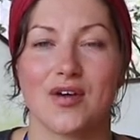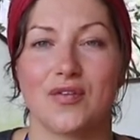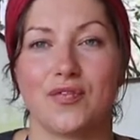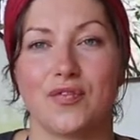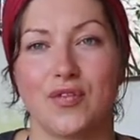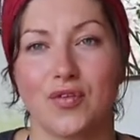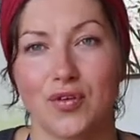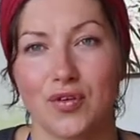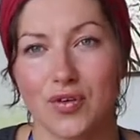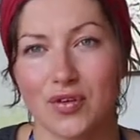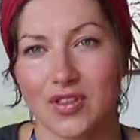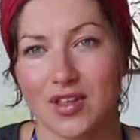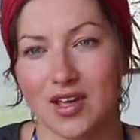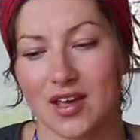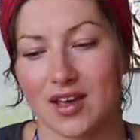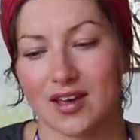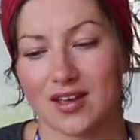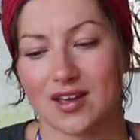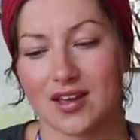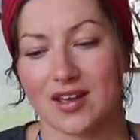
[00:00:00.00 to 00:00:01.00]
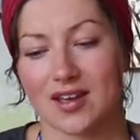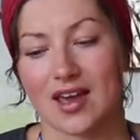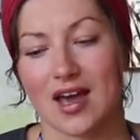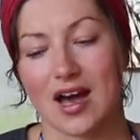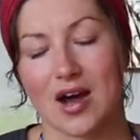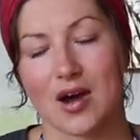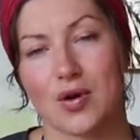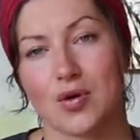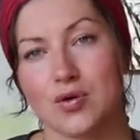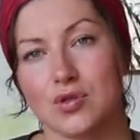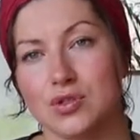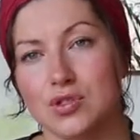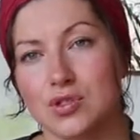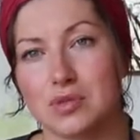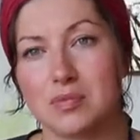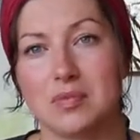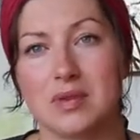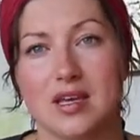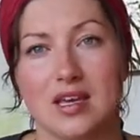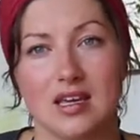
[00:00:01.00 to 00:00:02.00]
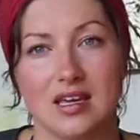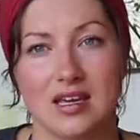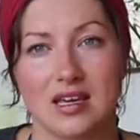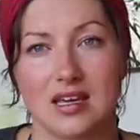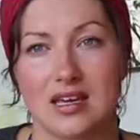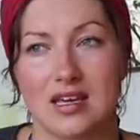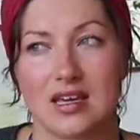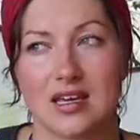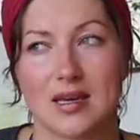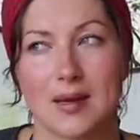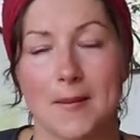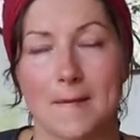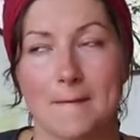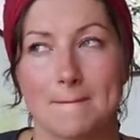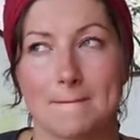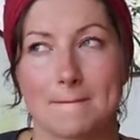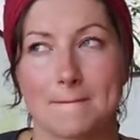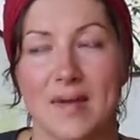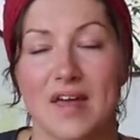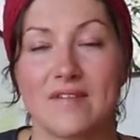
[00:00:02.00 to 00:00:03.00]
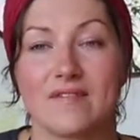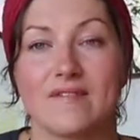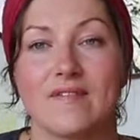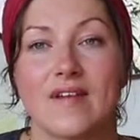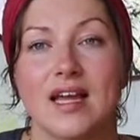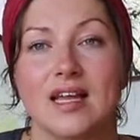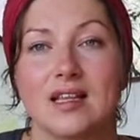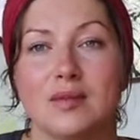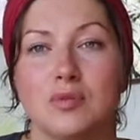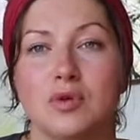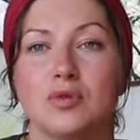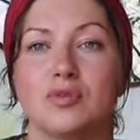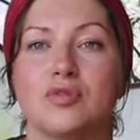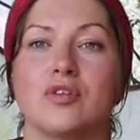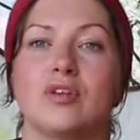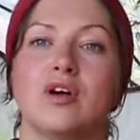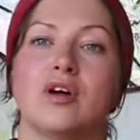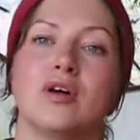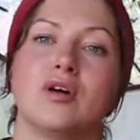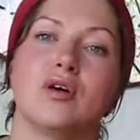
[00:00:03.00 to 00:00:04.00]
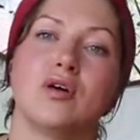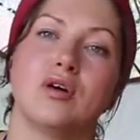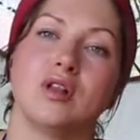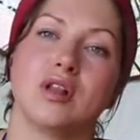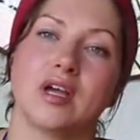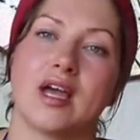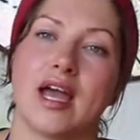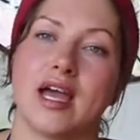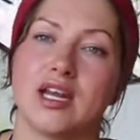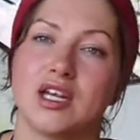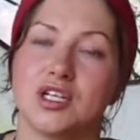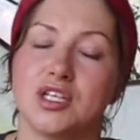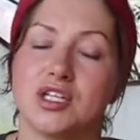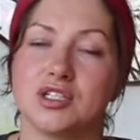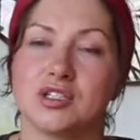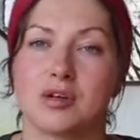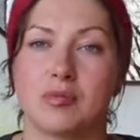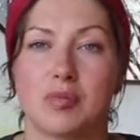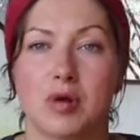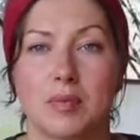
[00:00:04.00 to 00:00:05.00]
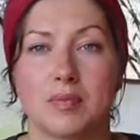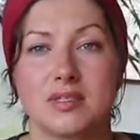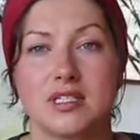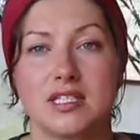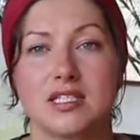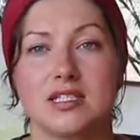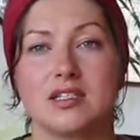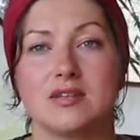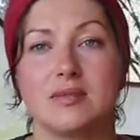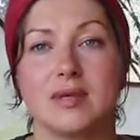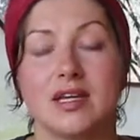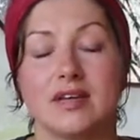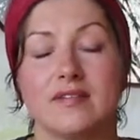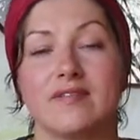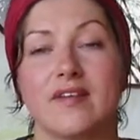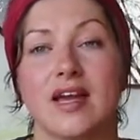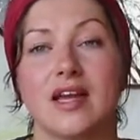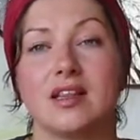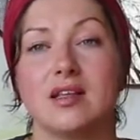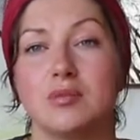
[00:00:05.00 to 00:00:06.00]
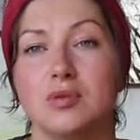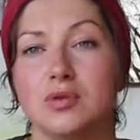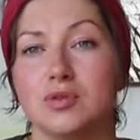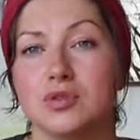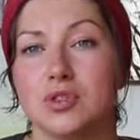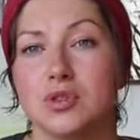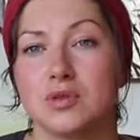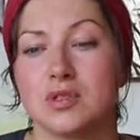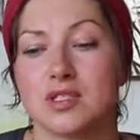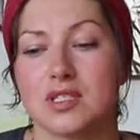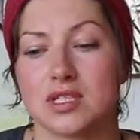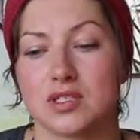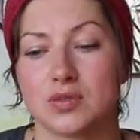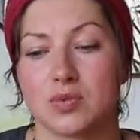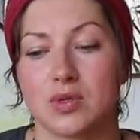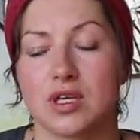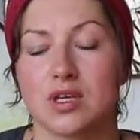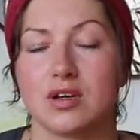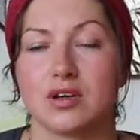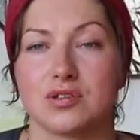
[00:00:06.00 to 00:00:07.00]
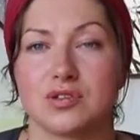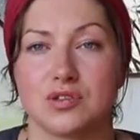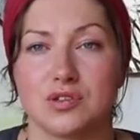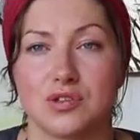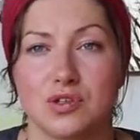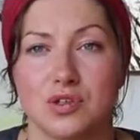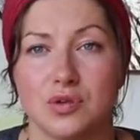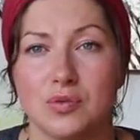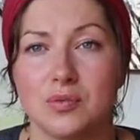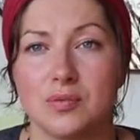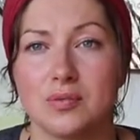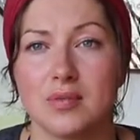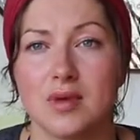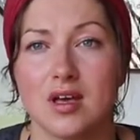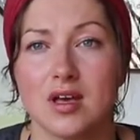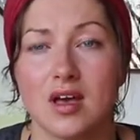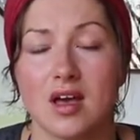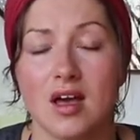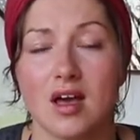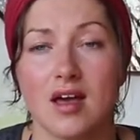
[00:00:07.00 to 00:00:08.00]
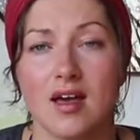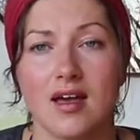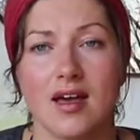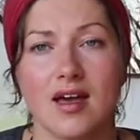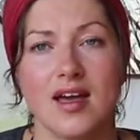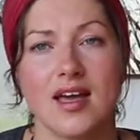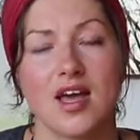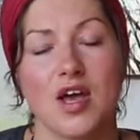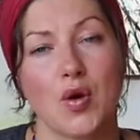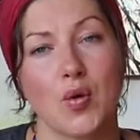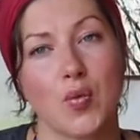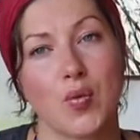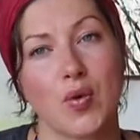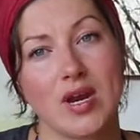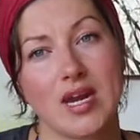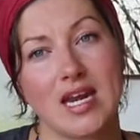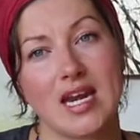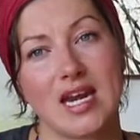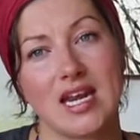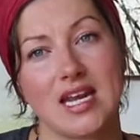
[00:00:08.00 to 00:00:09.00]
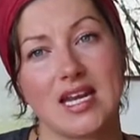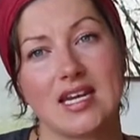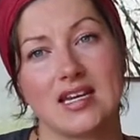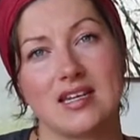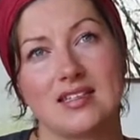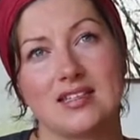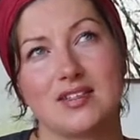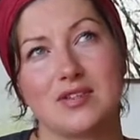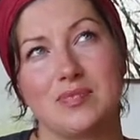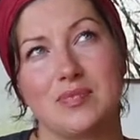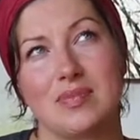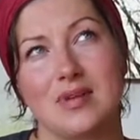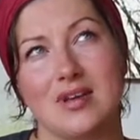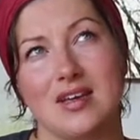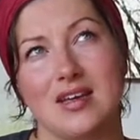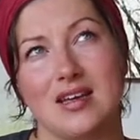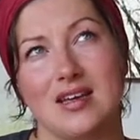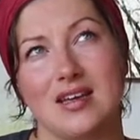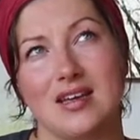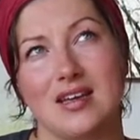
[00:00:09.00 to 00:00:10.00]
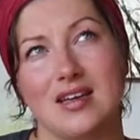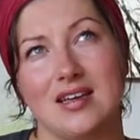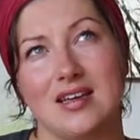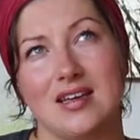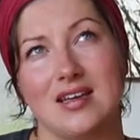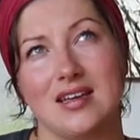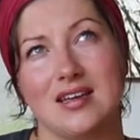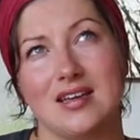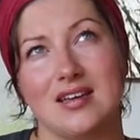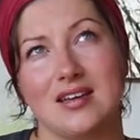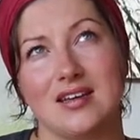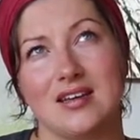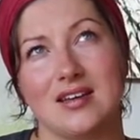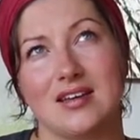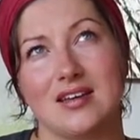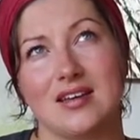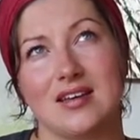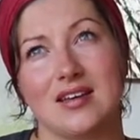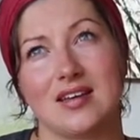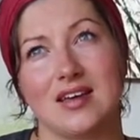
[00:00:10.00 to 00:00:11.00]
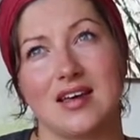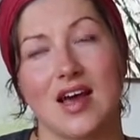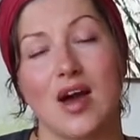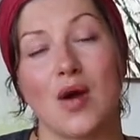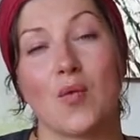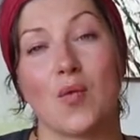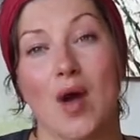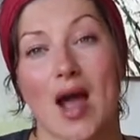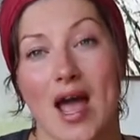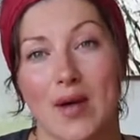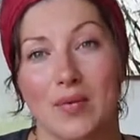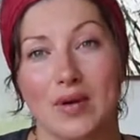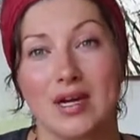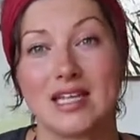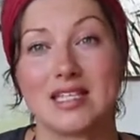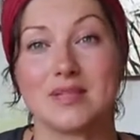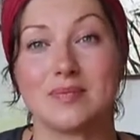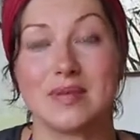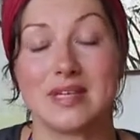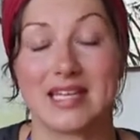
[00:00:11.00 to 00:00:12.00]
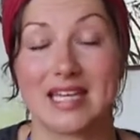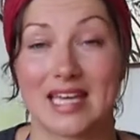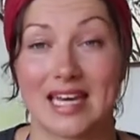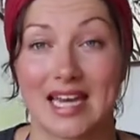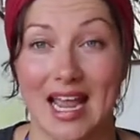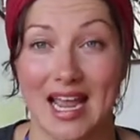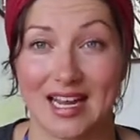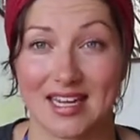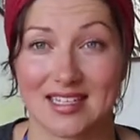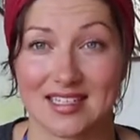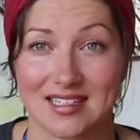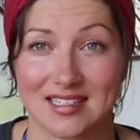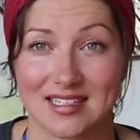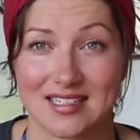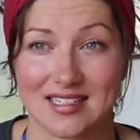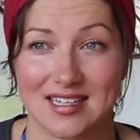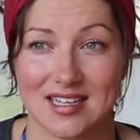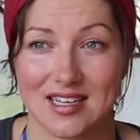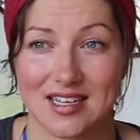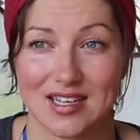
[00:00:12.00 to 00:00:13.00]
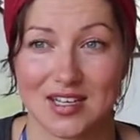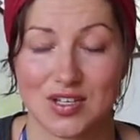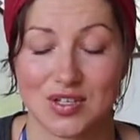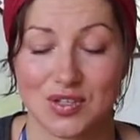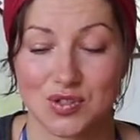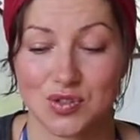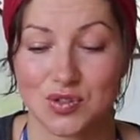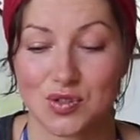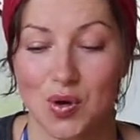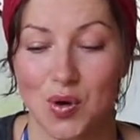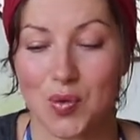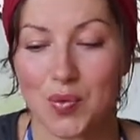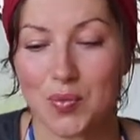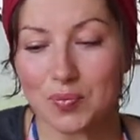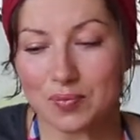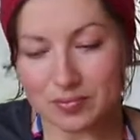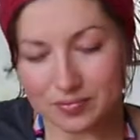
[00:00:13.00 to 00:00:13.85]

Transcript: for the cacao to be available, for all her energies and her properties to be available to us as we consume her, we need to be aware, we need to be connected. So